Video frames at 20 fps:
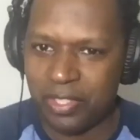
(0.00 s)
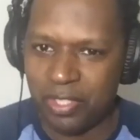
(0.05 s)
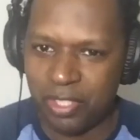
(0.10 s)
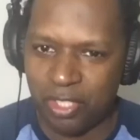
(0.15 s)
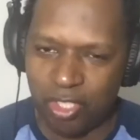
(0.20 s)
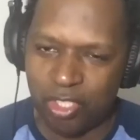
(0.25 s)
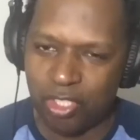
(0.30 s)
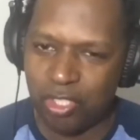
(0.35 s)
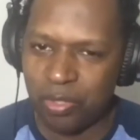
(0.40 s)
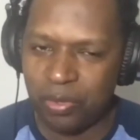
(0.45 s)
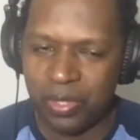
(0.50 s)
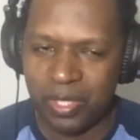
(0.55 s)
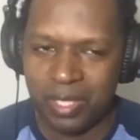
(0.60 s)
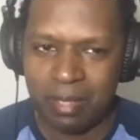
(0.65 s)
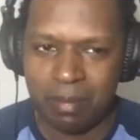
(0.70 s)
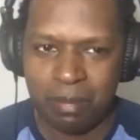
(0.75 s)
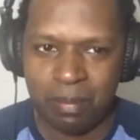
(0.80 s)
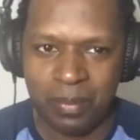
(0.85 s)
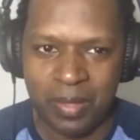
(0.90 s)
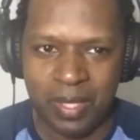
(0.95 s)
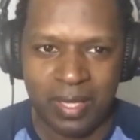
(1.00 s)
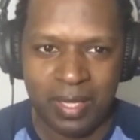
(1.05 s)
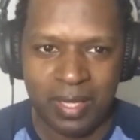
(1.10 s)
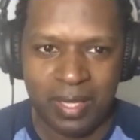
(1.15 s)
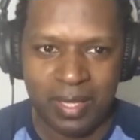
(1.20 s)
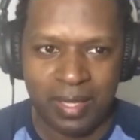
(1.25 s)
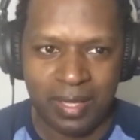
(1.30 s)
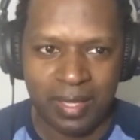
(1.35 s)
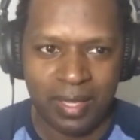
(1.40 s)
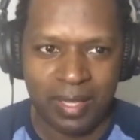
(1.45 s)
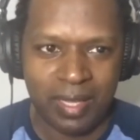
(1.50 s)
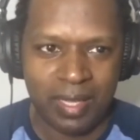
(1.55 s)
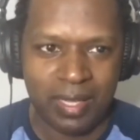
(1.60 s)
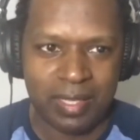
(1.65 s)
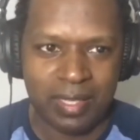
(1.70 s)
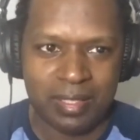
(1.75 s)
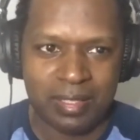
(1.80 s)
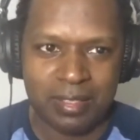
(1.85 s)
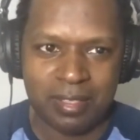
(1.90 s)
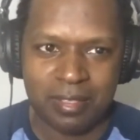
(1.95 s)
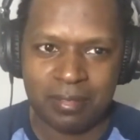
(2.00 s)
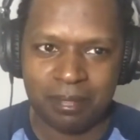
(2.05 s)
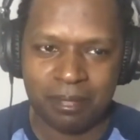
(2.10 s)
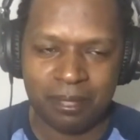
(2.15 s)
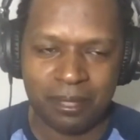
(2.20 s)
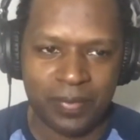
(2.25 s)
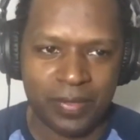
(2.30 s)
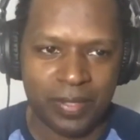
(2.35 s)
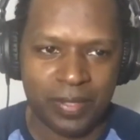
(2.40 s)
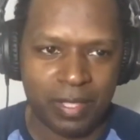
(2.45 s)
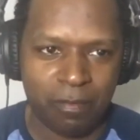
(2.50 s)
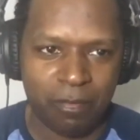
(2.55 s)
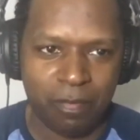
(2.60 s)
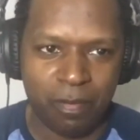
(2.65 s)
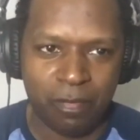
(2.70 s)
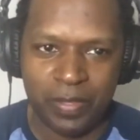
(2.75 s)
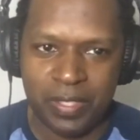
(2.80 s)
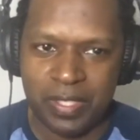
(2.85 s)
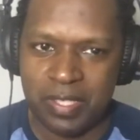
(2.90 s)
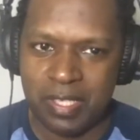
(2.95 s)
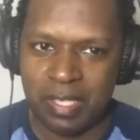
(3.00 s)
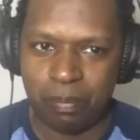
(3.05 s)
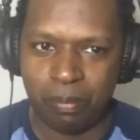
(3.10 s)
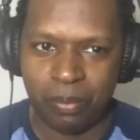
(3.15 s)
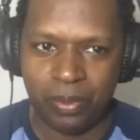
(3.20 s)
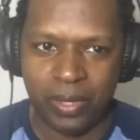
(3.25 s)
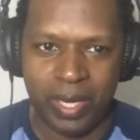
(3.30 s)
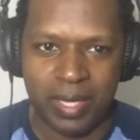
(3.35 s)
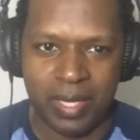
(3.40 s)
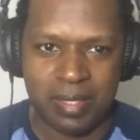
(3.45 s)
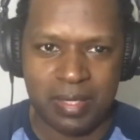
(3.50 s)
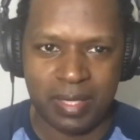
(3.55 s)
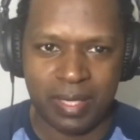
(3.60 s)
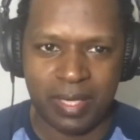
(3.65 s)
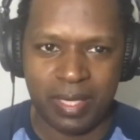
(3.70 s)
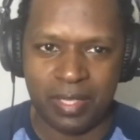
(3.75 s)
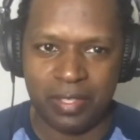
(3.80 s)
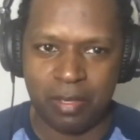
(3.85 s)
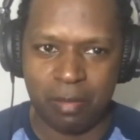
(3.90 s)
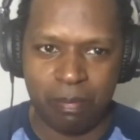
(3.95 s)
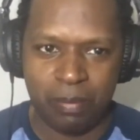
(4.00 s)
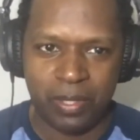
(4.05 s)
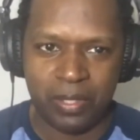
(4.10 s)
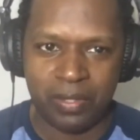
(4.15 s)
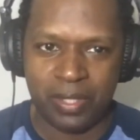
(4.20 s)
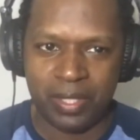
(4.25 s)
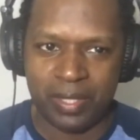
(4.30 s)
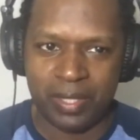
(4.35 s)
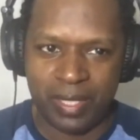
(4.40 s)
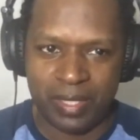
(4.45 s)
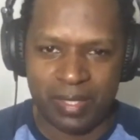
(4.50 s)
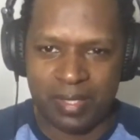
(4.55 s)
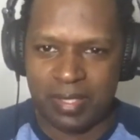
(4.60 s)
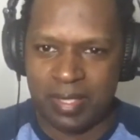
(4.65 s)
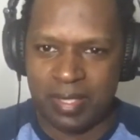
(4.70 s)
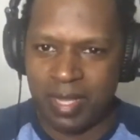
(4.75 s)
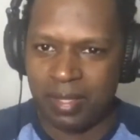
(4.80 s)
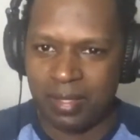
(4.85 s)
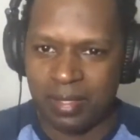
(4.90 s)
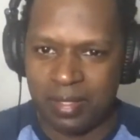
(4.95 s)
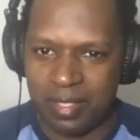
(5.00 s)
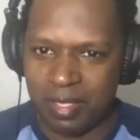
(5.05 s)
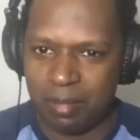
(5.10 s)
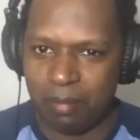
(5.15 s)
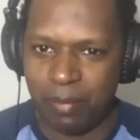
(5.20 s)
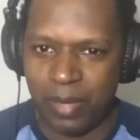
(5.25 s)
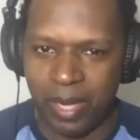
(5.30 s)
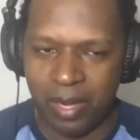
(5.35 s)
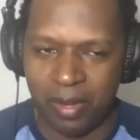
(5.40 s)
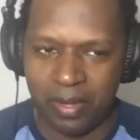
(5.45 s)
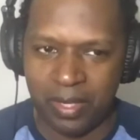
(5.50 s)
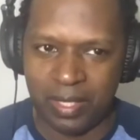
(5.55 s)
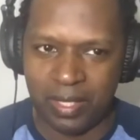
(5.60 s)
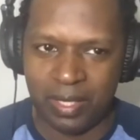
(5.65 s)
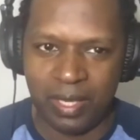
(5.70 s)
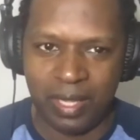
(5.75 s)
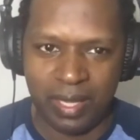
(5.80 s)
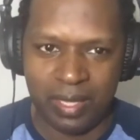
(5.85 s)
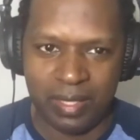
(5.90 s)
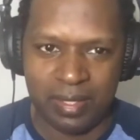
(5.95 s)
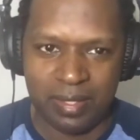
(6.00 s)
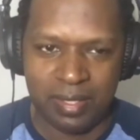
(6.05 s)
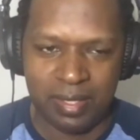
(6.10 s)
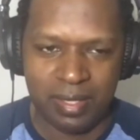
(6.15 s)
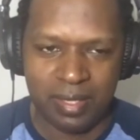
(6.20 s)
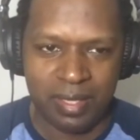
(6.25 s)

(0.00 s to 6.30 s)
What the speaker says: to shoot him. And for Vincent Price, again, you're building that skeleton marionette.